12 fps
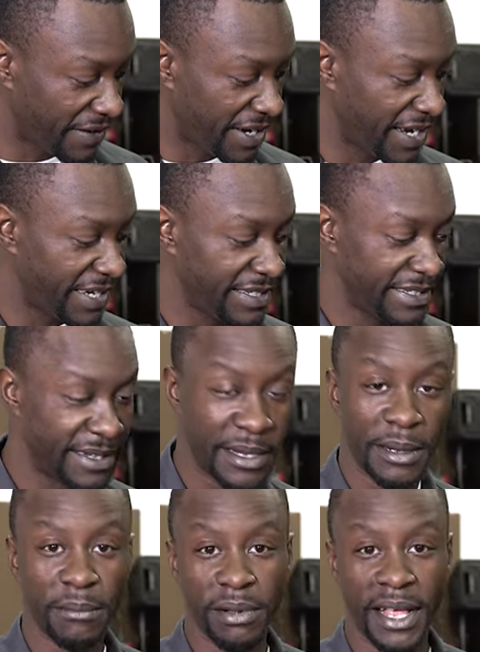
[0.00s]
fun
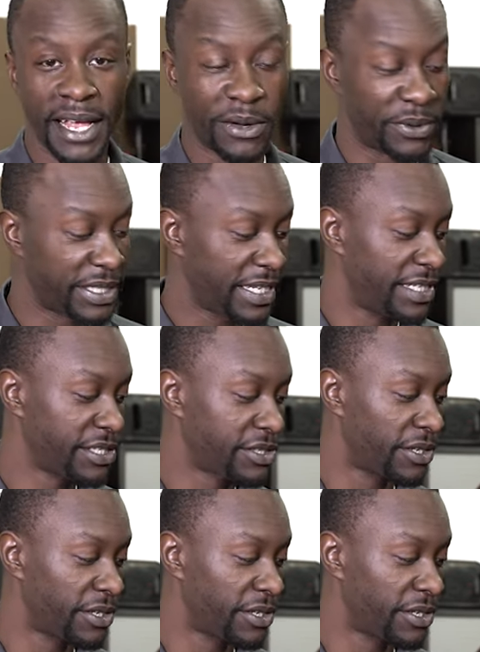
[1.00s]
playing with this.